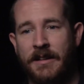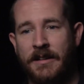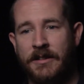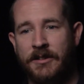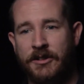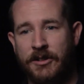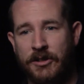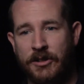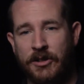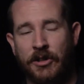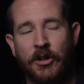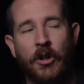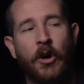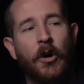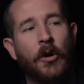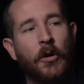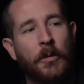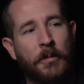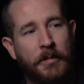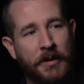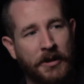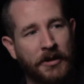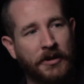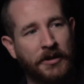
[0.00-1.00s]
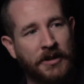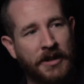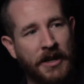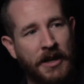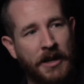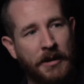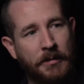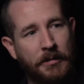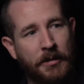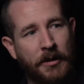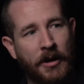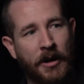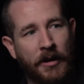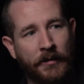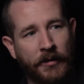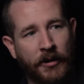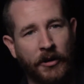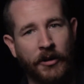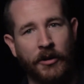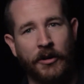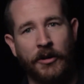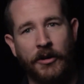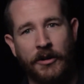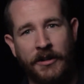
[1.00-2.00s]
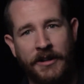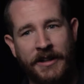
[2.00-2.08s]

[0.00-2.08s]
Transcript: slow buildup of her